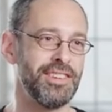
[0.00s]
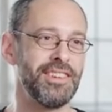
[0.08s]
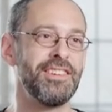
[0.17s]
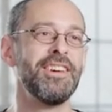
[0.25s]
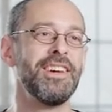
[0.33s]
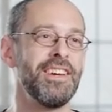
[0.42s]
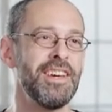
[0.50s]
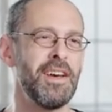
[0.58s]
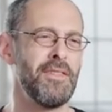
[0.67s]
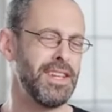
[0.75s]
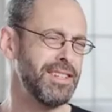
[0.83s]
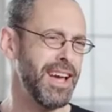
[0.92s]
And
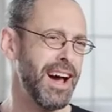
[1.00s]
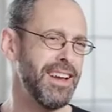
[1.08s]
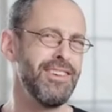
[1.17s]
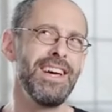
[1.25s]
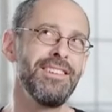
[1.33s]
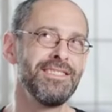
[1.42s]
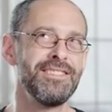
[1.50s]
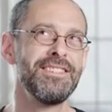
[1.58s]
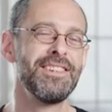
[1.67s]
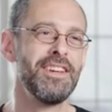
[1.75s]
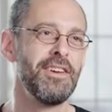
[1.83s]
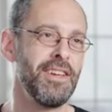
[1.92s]
that's
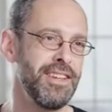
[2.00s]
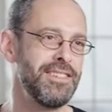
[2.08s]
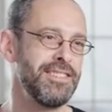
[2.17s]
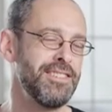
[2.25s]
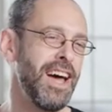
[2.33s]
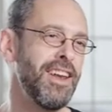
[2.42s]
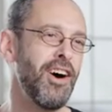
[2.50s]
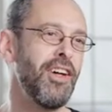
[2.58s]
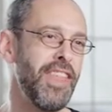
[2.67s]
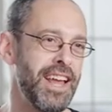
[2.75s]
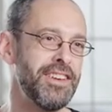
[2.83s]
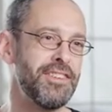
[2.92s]
it's not all
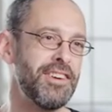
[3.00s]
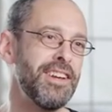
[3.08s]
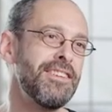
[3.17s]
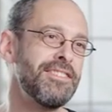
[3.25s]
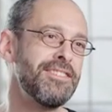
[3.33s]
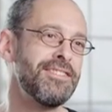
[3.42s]
that different.